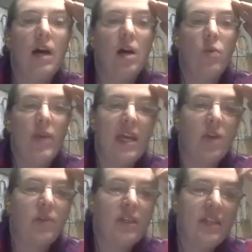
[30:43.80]
we
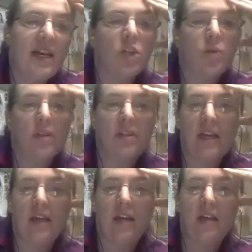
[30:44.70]
can't read the actual
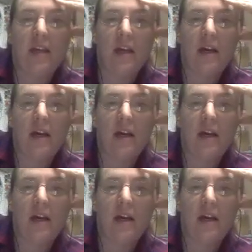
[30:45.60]
thing.